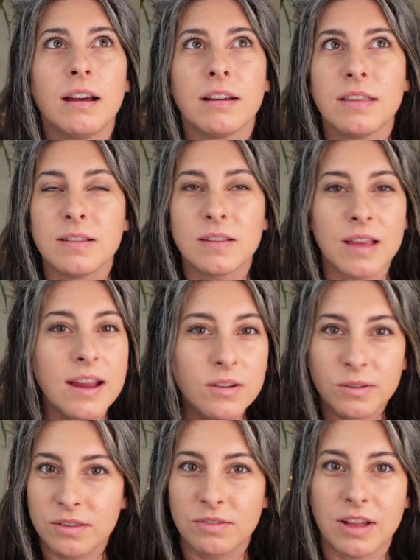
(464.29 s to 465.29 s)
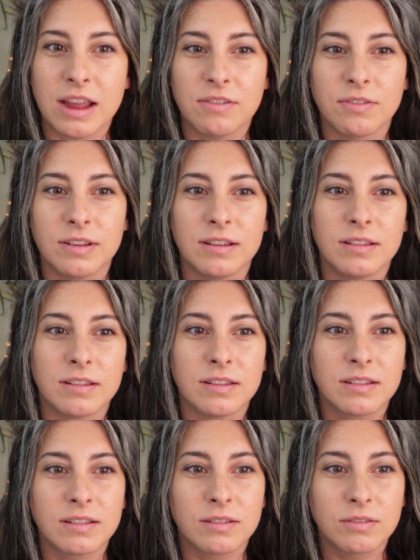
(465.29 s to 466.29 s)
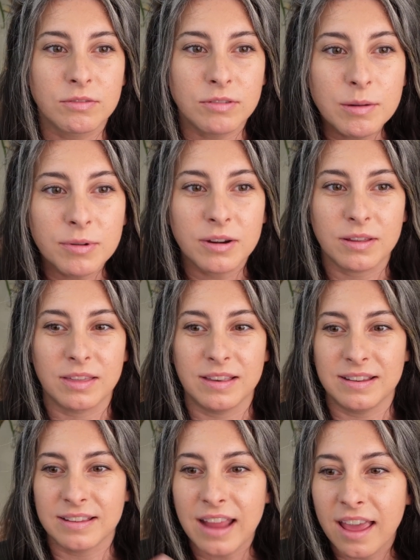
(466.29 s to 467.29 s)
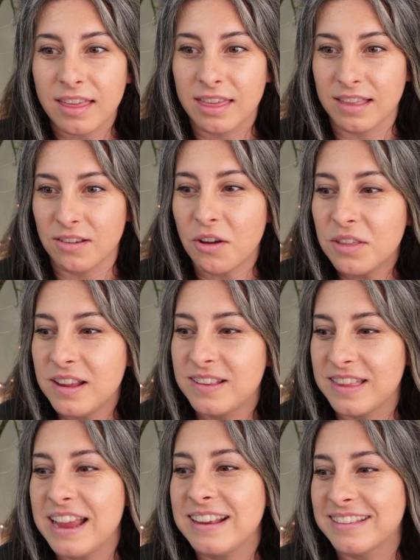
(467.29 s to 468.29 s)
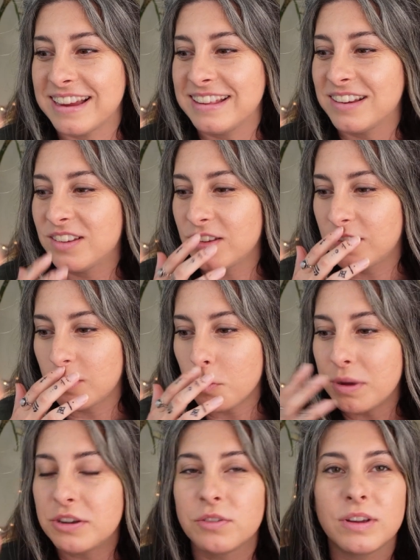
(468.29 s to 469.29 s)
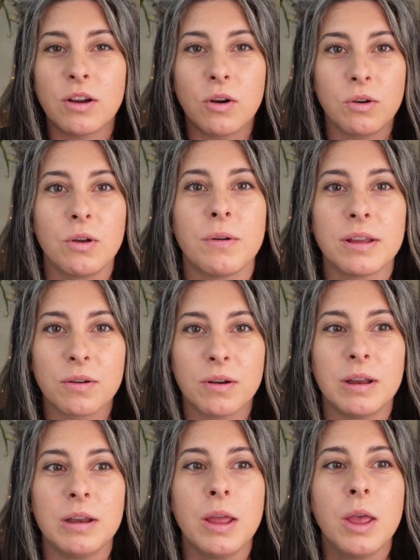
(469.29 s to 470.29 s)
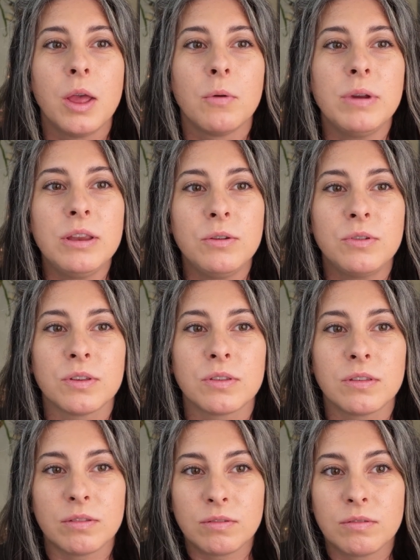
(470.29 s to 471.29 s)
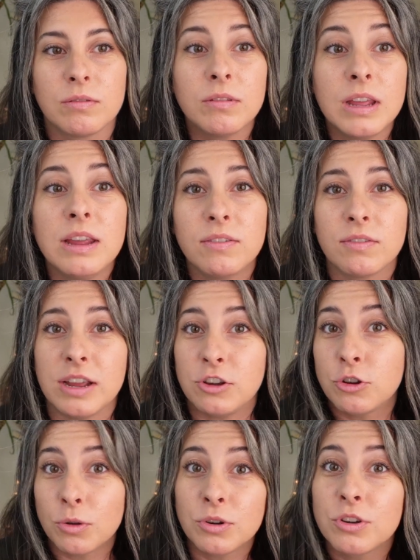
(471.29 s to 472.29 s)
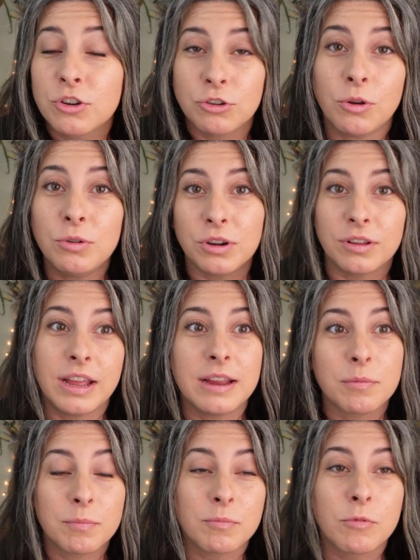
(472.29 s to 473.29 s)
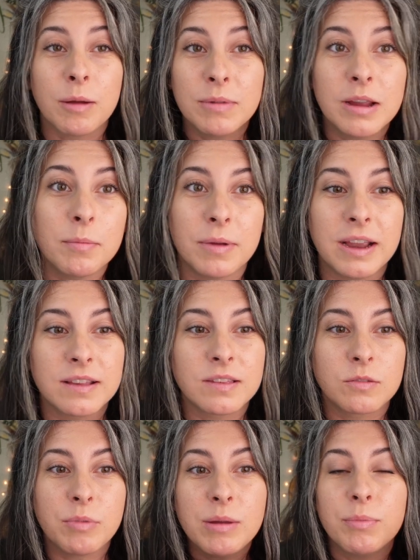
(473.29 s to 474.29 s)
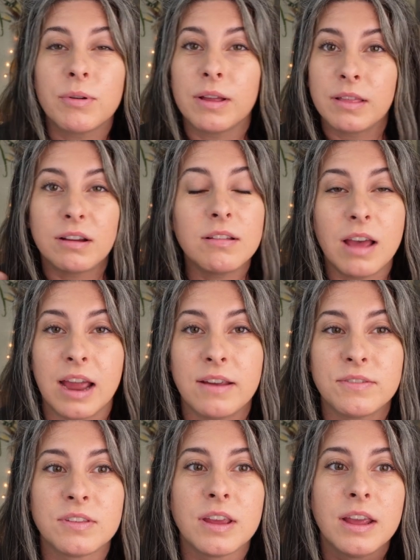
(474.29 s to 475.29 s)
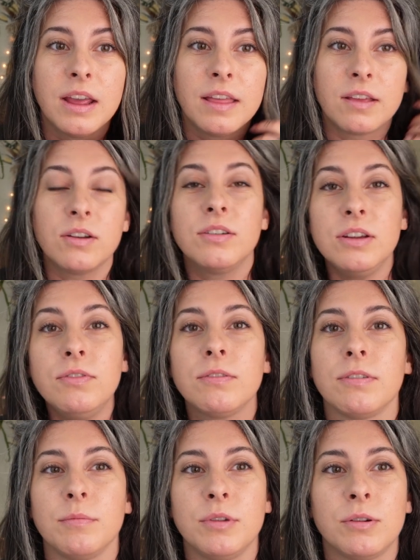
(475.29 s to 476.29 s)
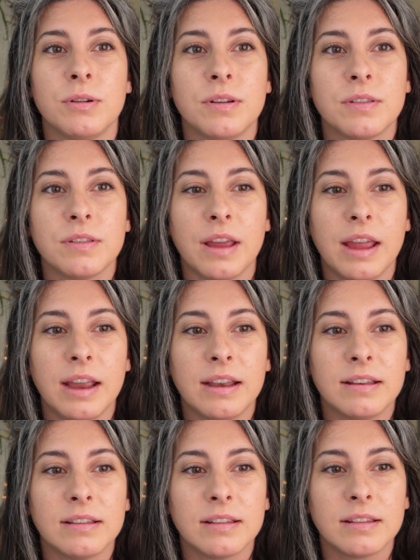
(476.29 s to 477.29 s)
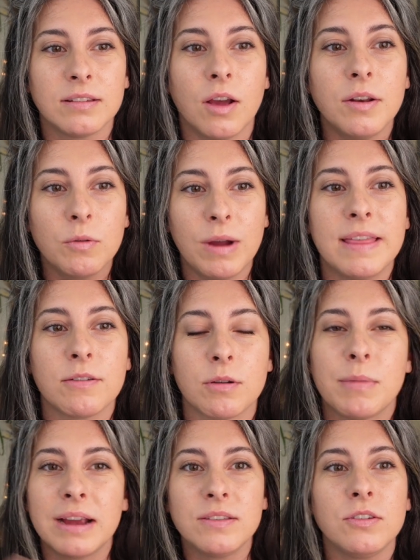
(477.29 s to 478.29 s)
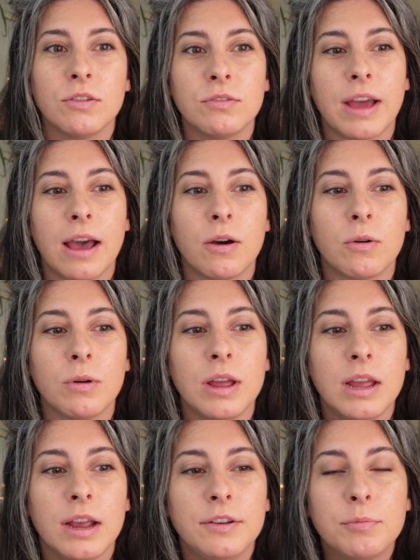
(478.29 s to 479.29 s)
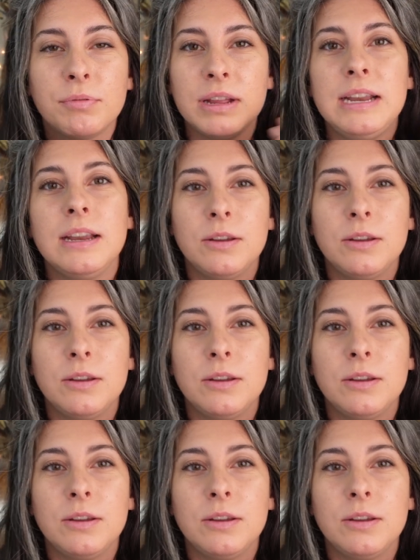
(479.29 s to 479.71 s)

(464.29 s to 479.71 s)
the cycles of life and rebirth and death and all these things. Like there's just so much of it all going on when you just live like shoulder to shoulder, like rubbing up against people in their lives that are different from yours, and not in a way that reminds you of how depleted